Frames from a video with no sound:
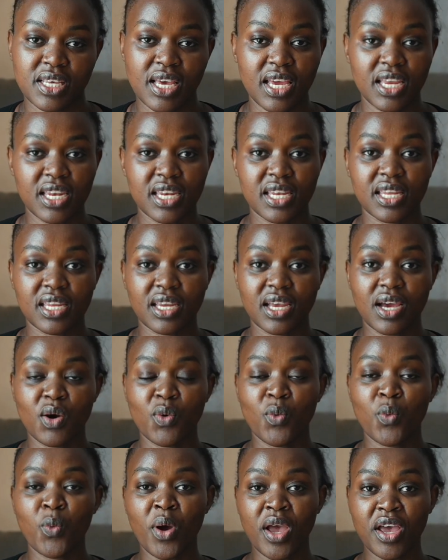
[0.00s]
and
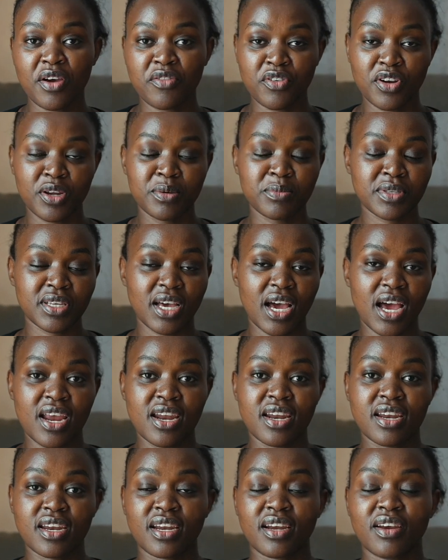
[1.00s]
wireframes
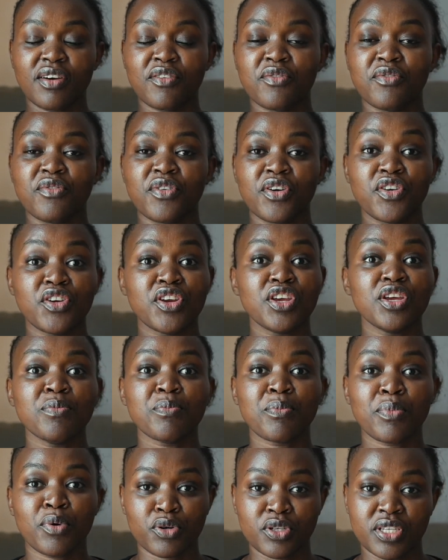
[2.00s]
are very
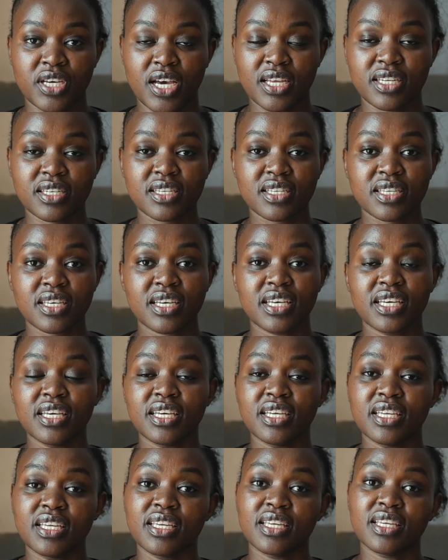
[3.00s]
important
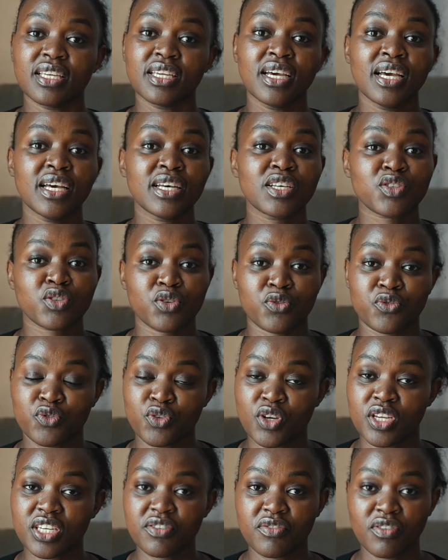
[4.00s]
in
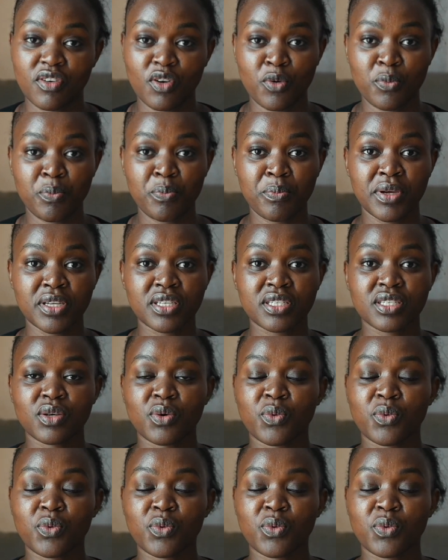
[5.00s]
software development,